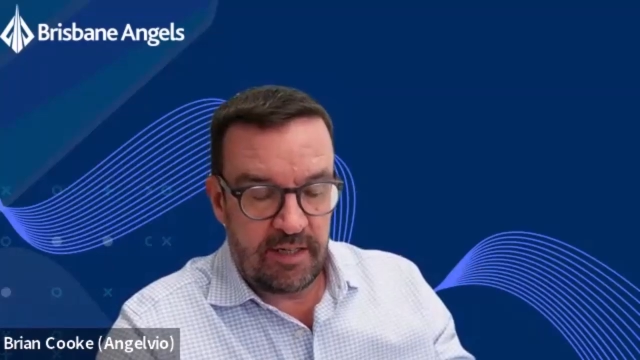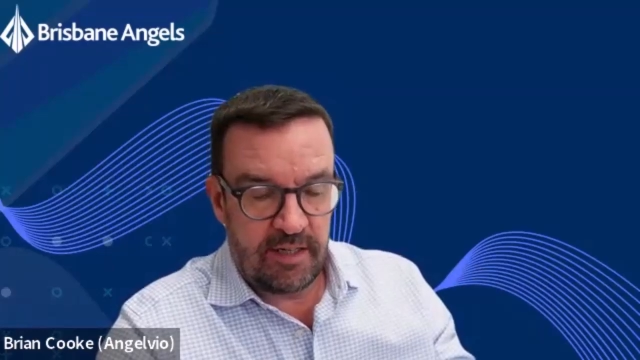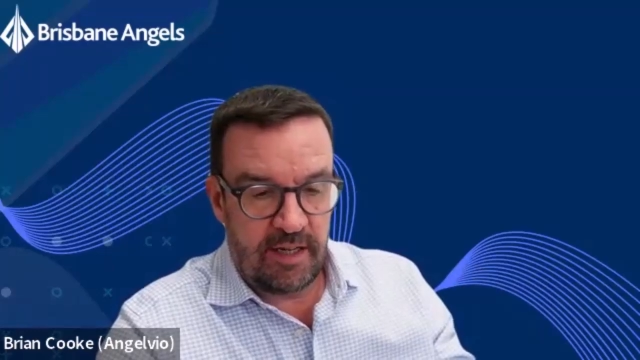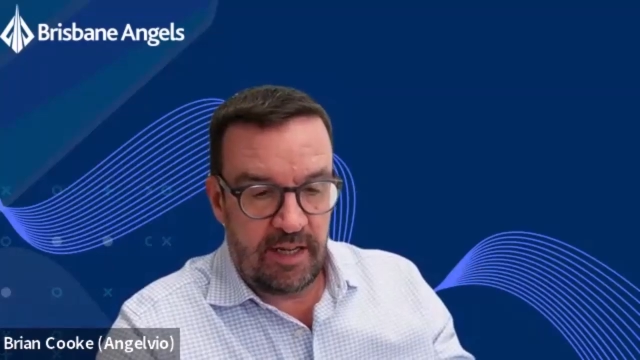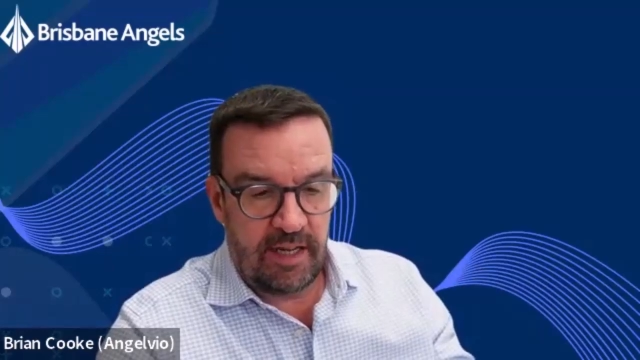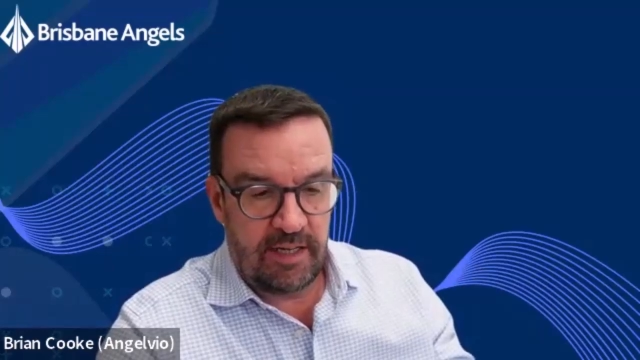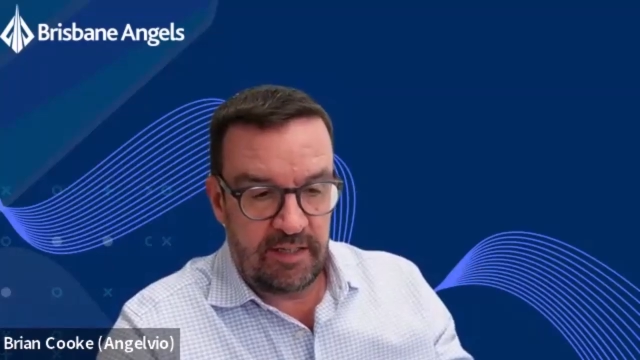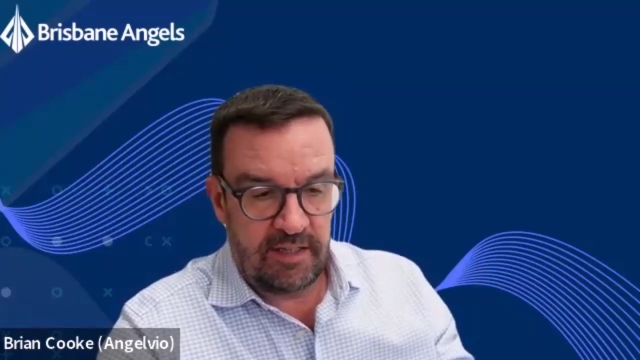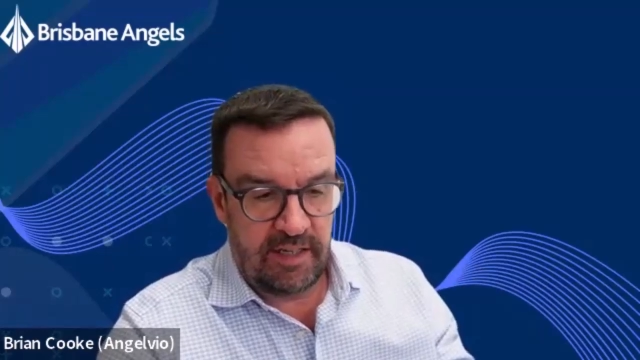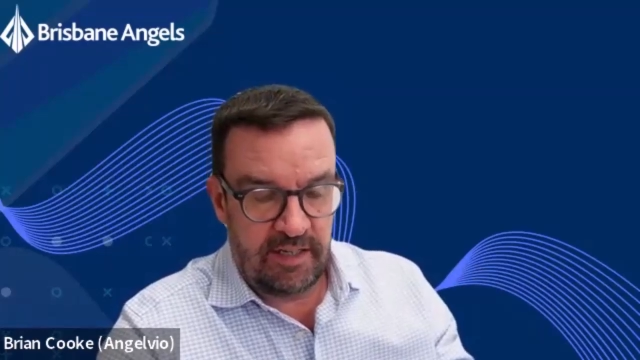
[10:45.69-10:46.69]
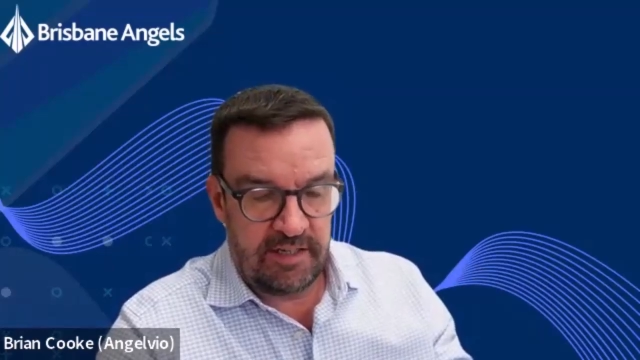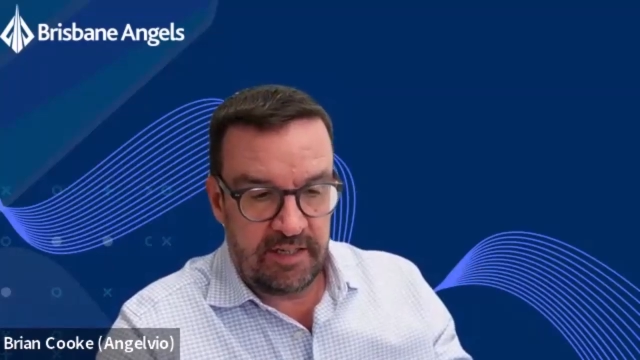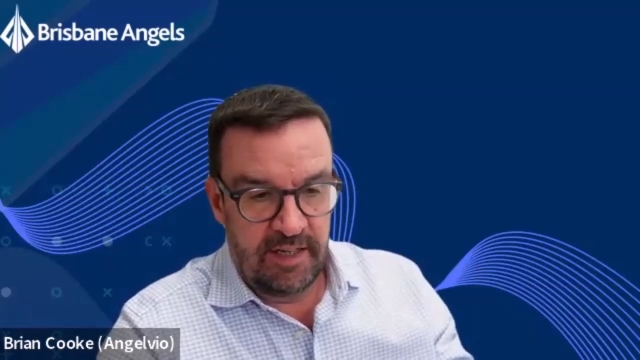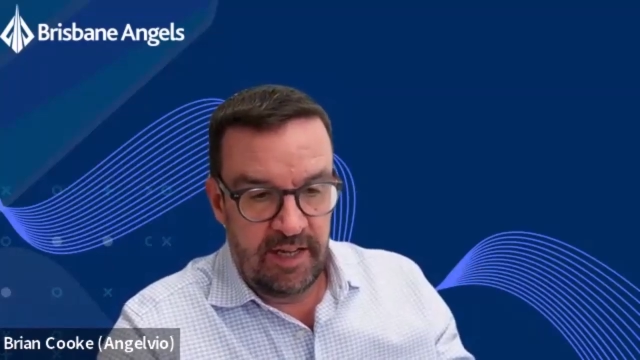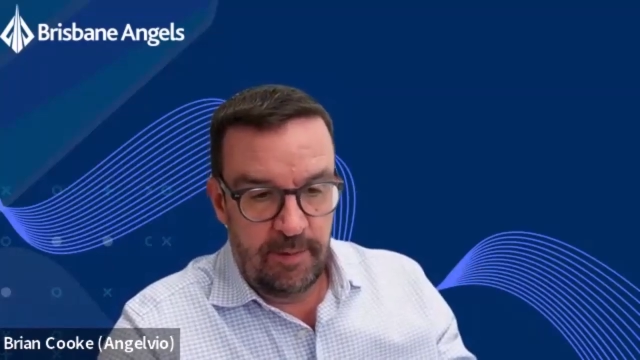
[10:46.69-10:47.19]
and it
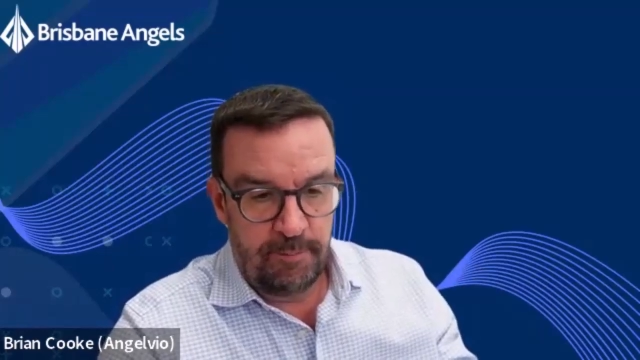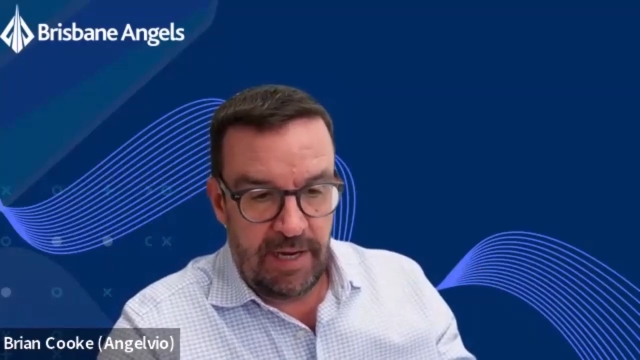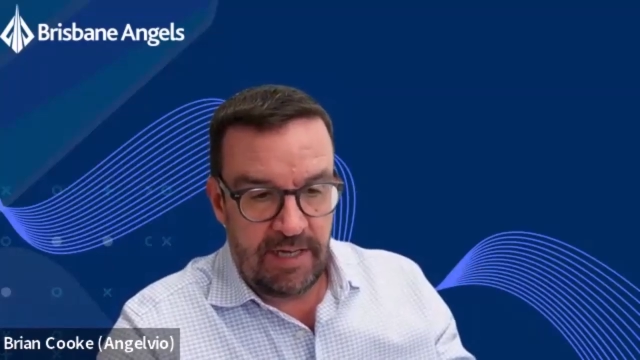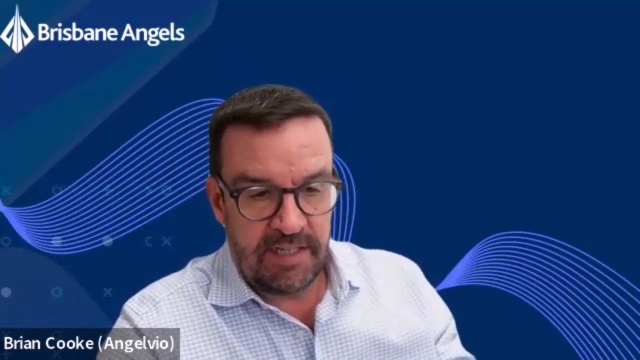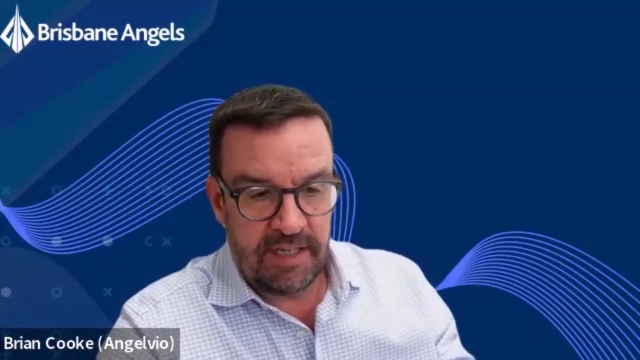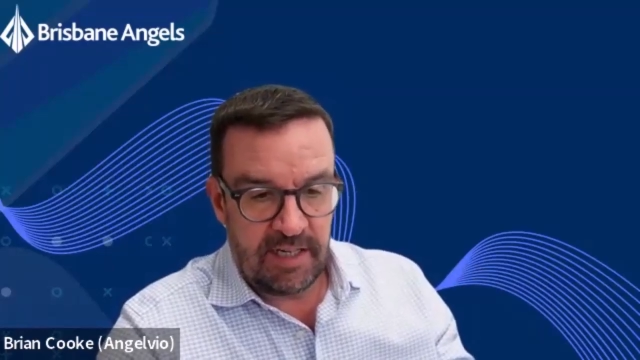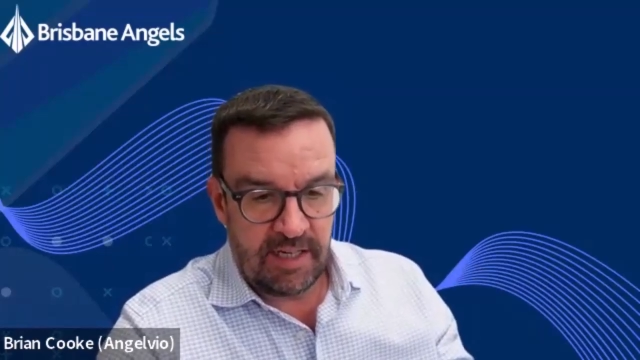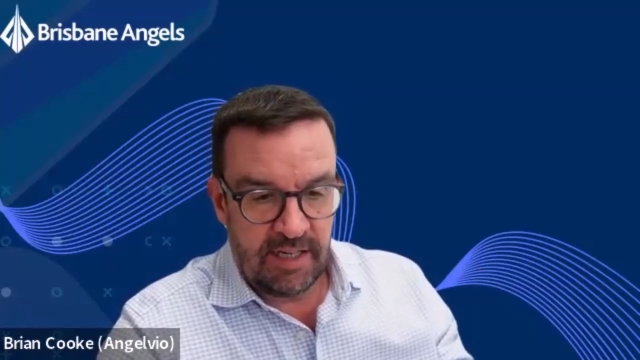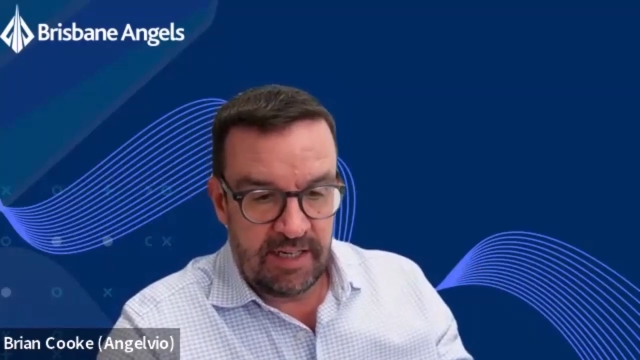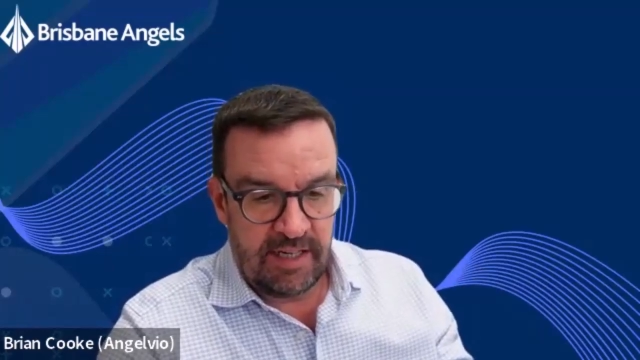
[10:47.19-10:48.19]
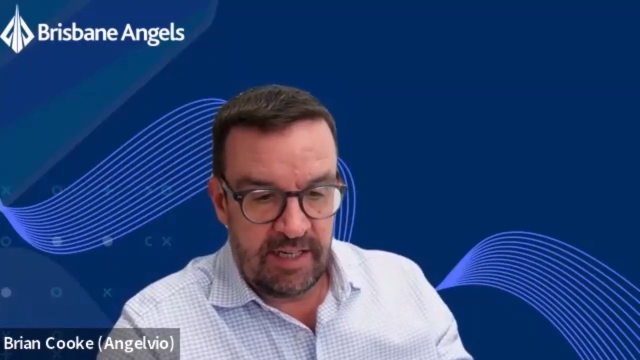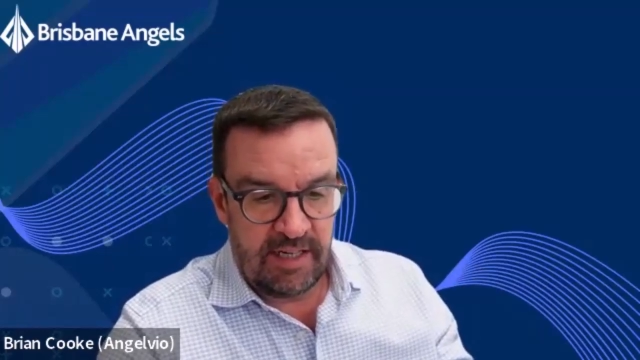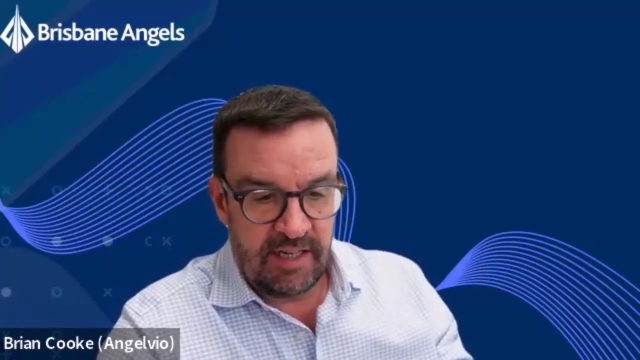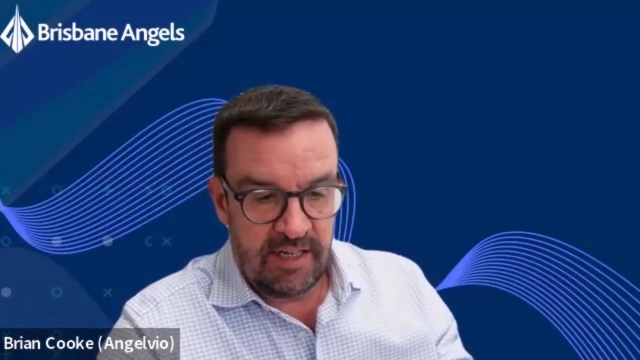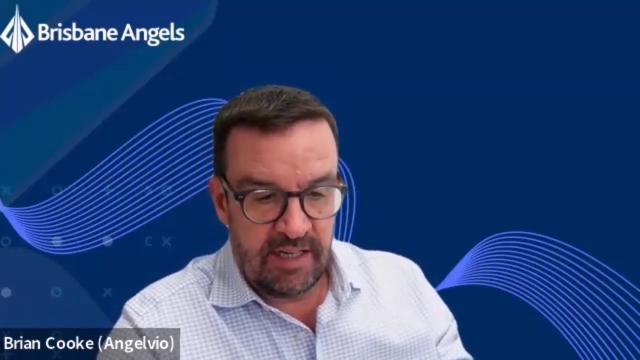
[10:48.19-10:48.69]
basically,
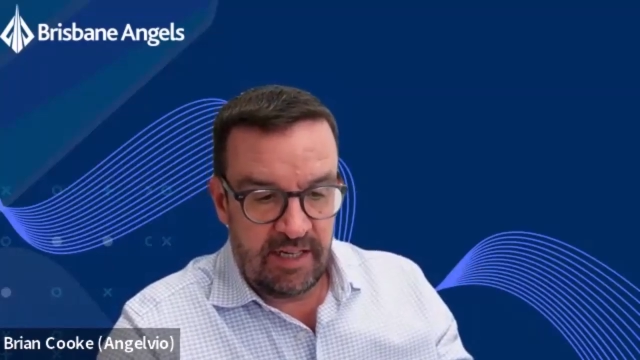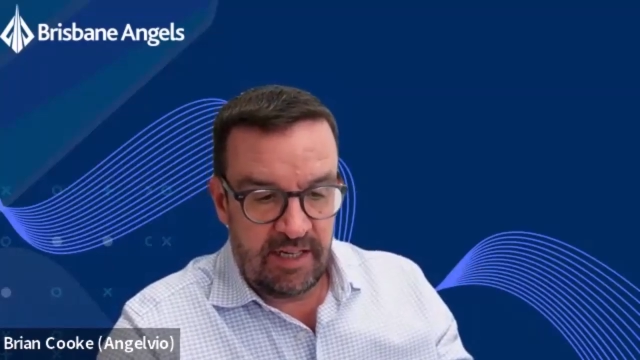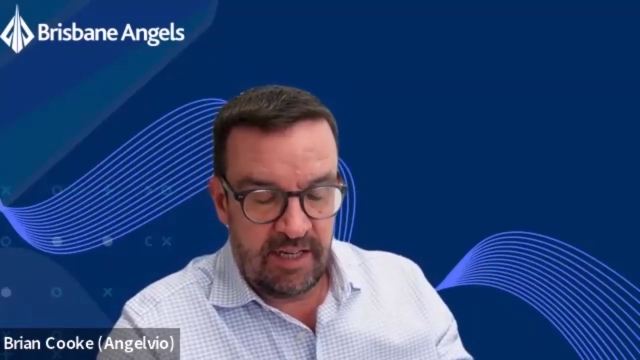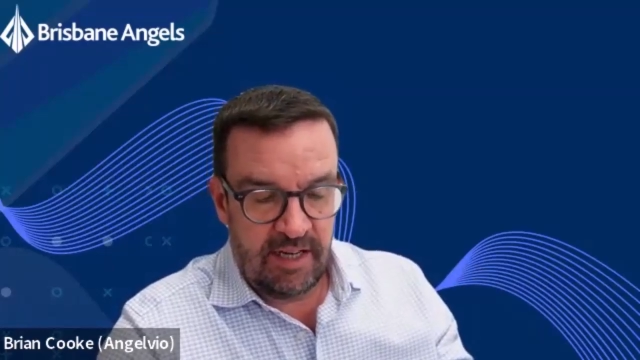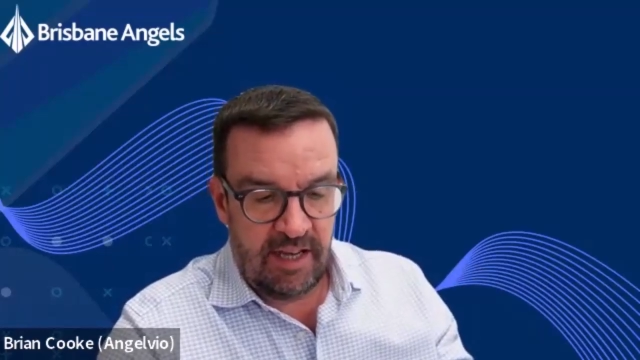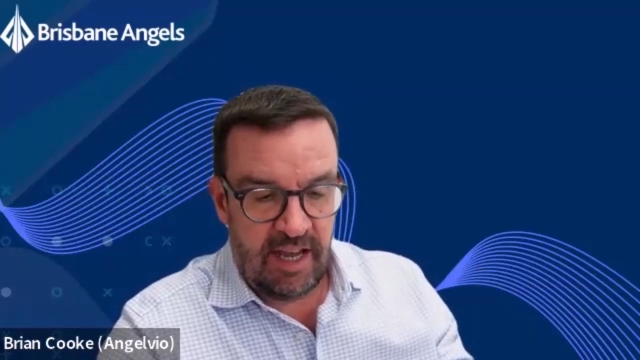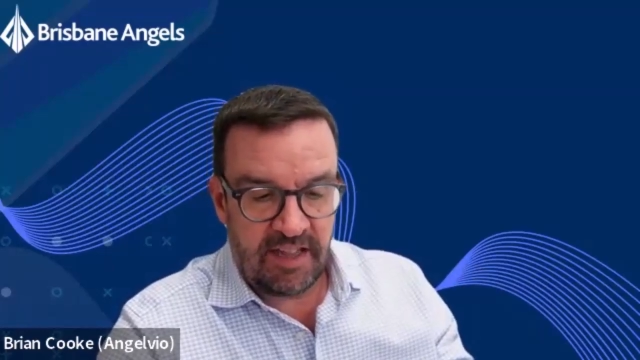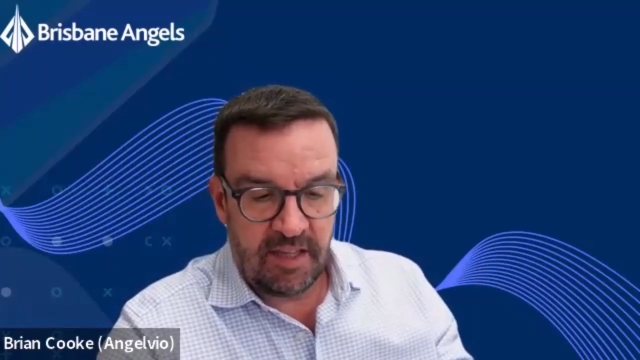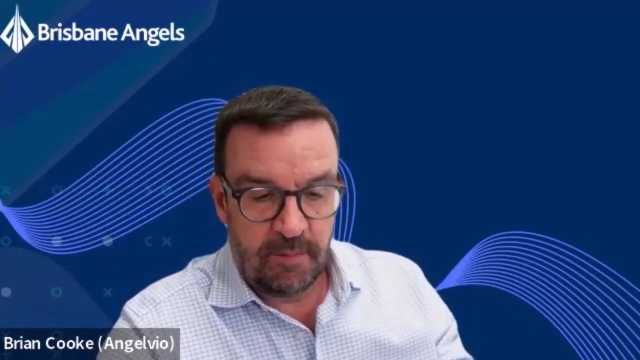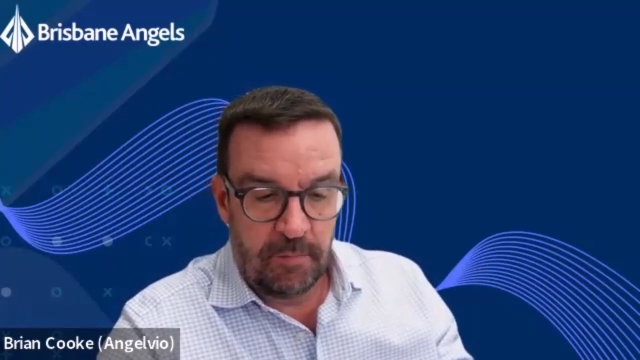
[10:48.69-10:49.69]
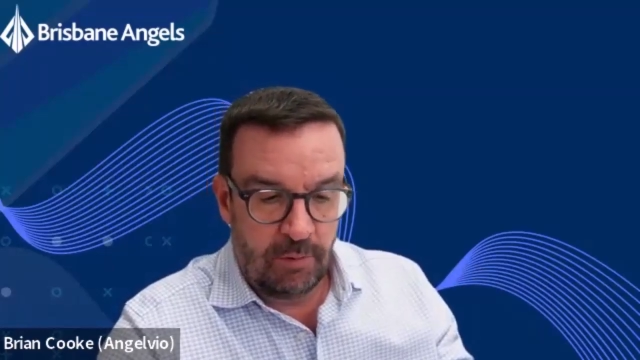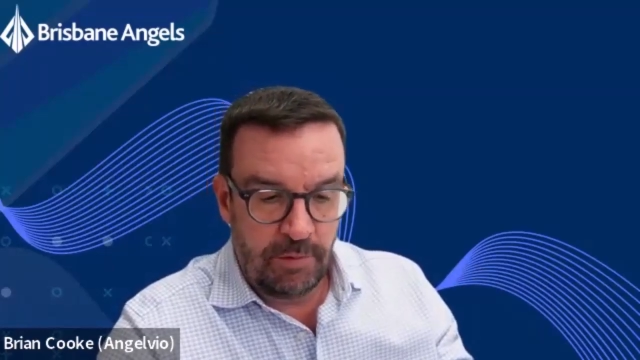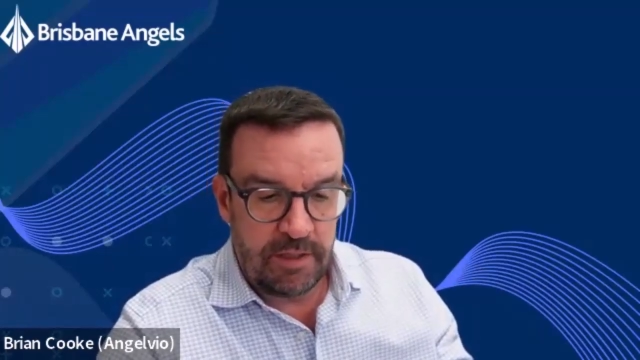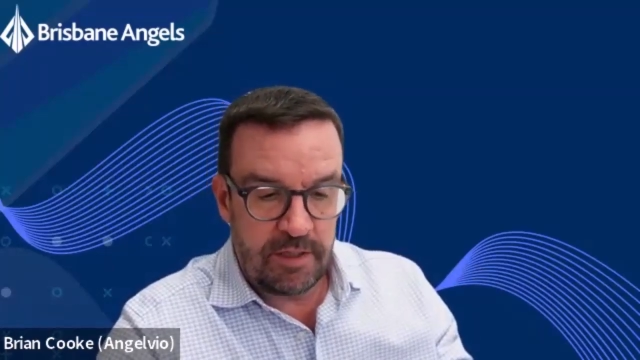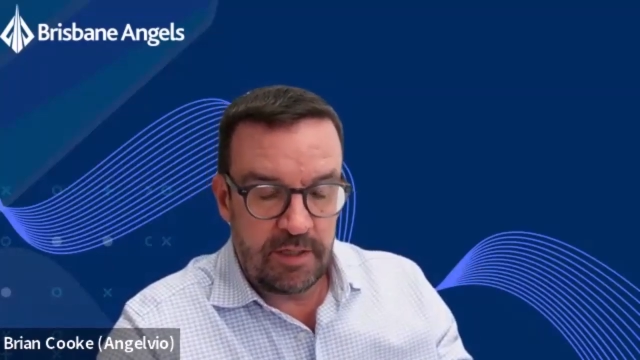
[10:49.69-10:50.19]
at the
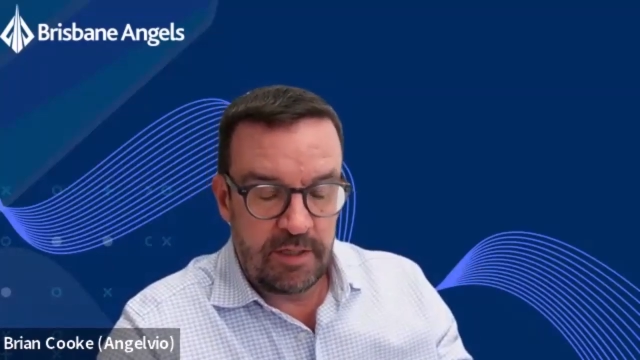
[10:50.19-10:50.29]
moment,